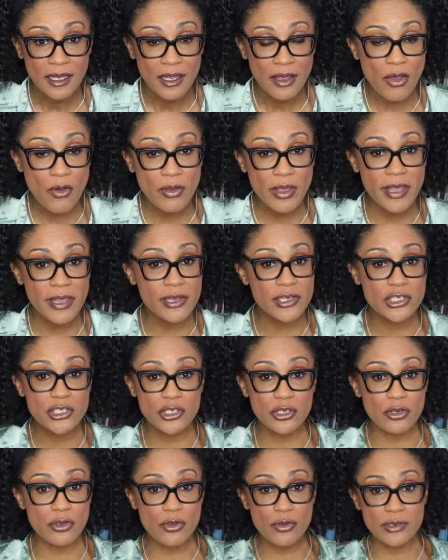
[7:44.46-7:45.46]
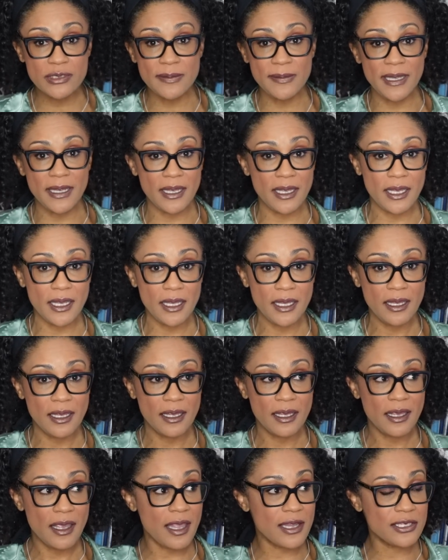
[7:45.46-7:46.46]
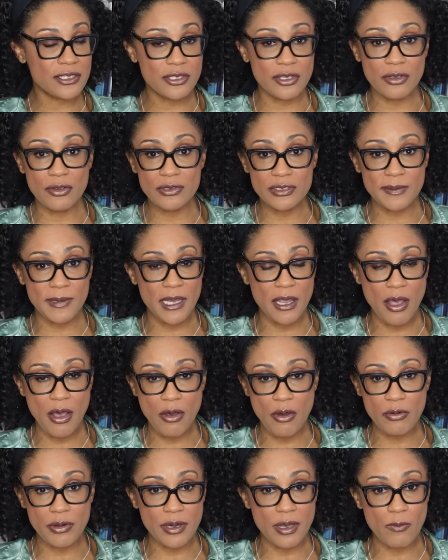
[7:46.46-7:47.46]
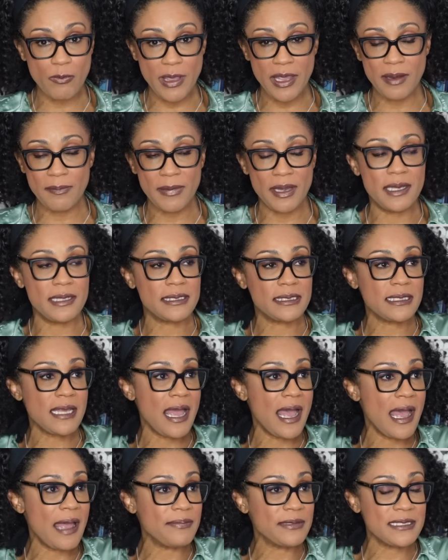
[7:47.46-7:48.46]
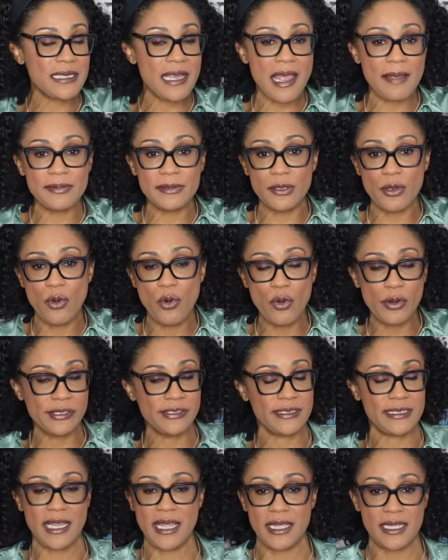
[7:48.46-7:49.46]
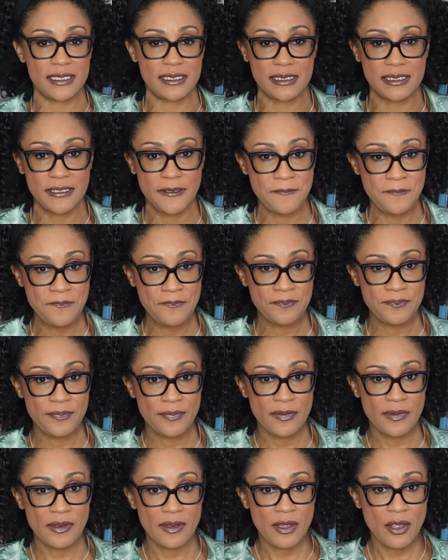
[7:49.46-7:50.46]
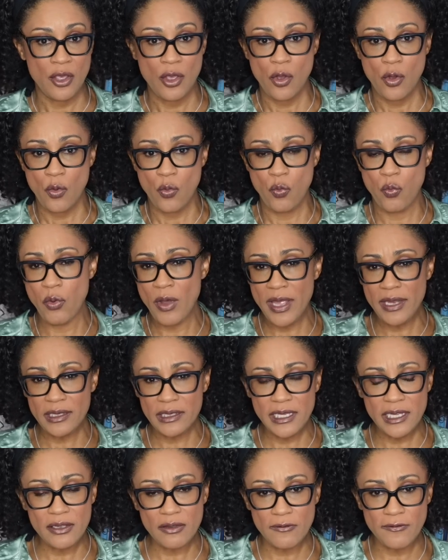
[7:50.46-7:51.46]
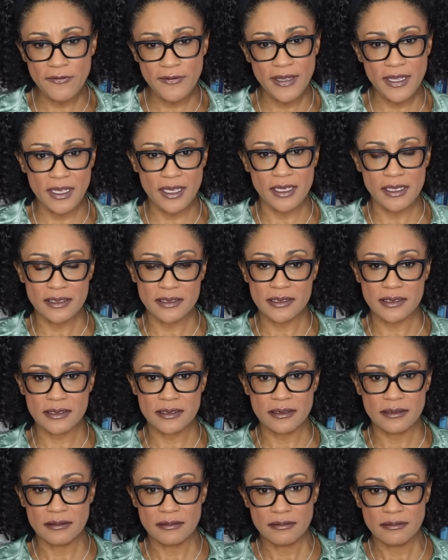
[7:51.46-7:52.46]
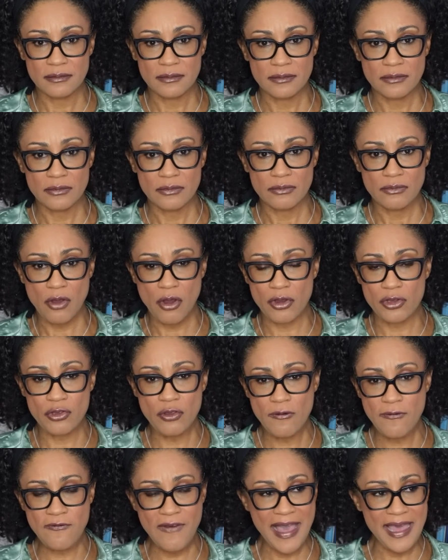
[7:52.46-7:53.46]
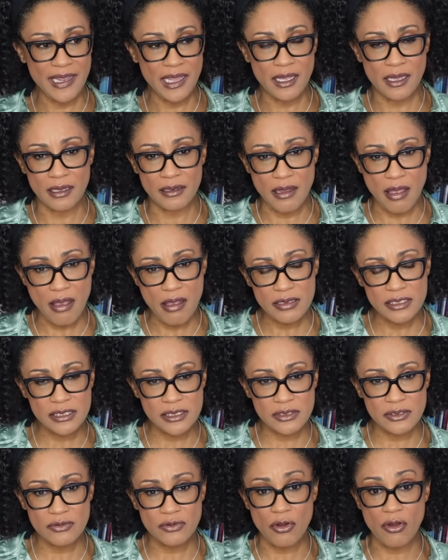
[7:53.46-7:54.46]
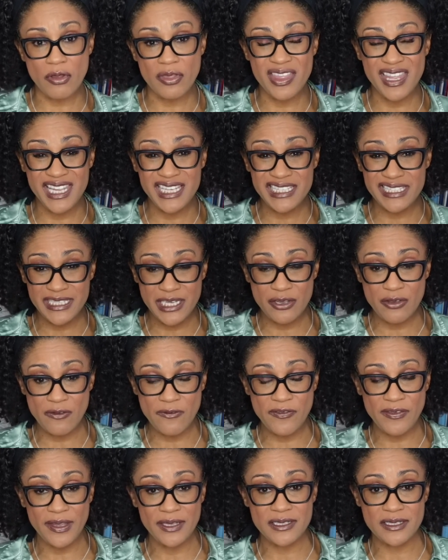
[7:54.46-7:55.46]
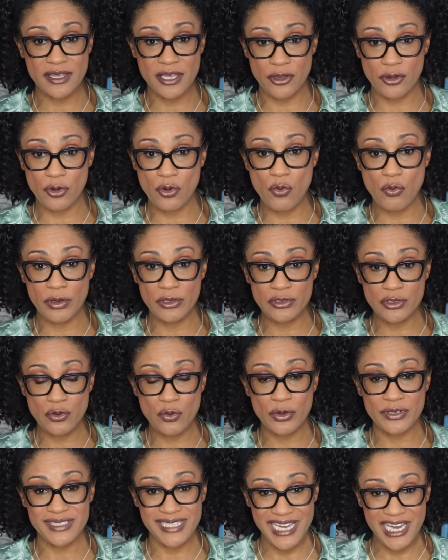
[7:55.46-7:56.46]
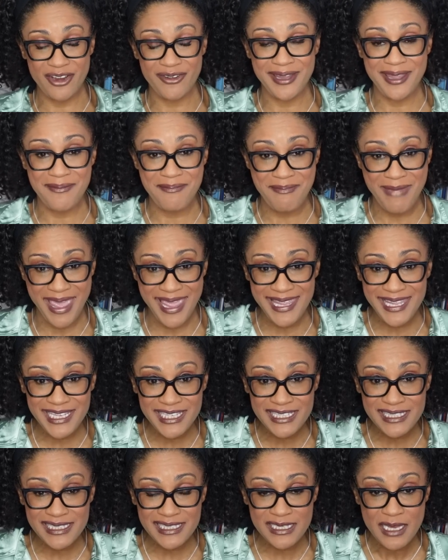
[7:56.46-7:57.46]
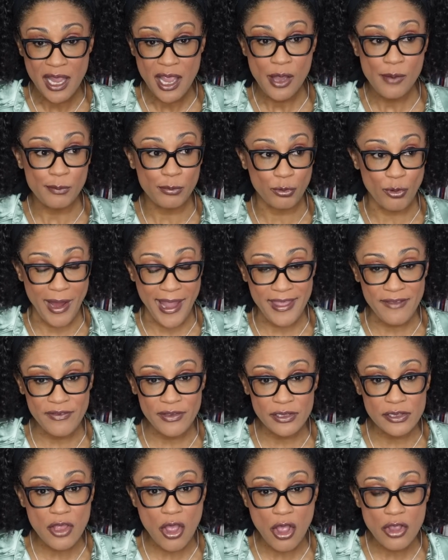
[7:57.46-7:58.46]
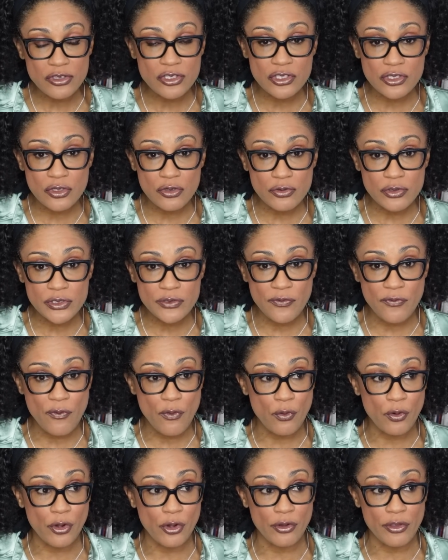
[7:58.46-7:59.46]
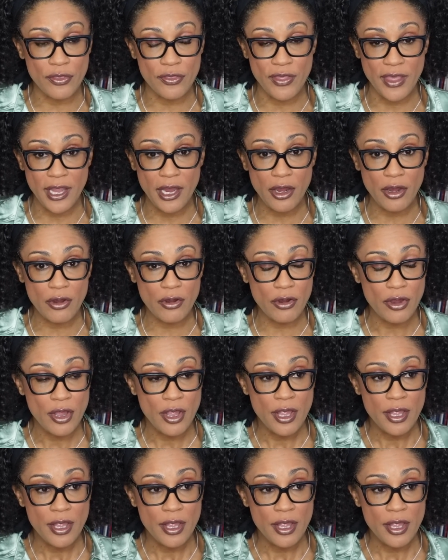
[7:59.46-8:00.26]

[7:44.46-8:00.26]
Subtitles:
Okay, excuse me, hold up, wait a minute, stop the horses. What legal fees? Are you fighting a lawsuit? Are these legal fees that are going towards Harry and Meghan's private lawsuits for their